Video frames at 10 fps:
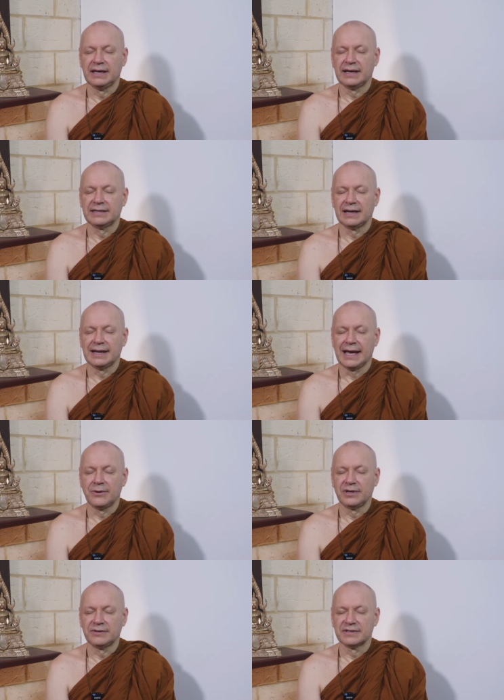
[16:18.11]
and
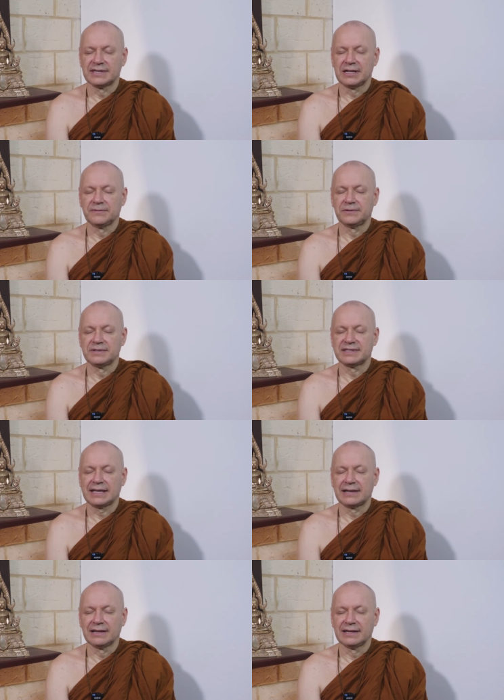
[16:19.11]
allowing yourself to
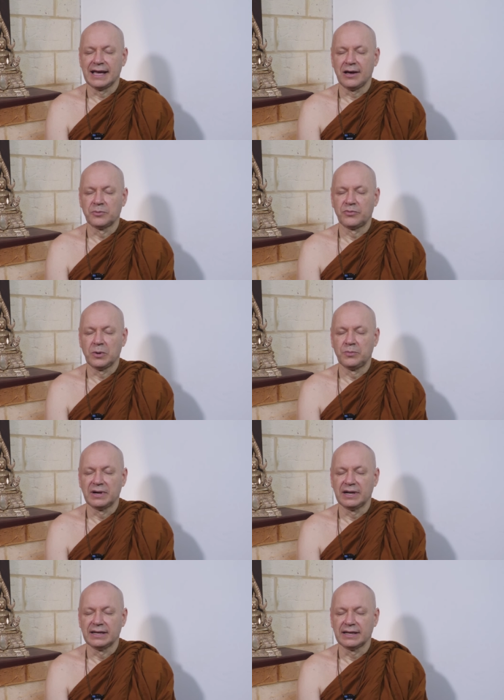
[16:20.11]
settle down
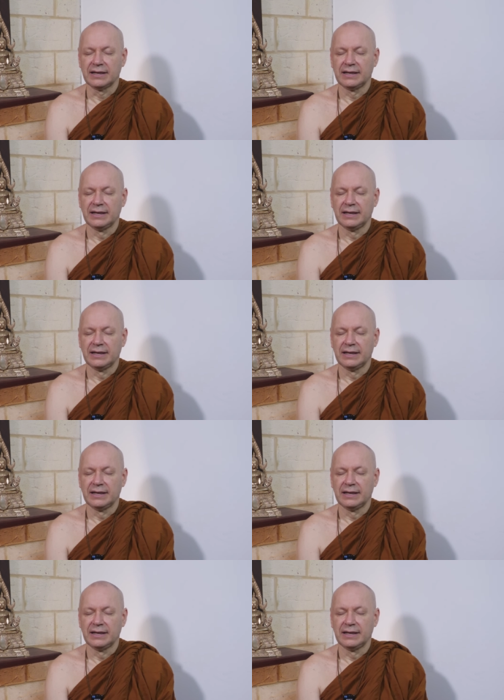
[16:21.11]
properly, uh,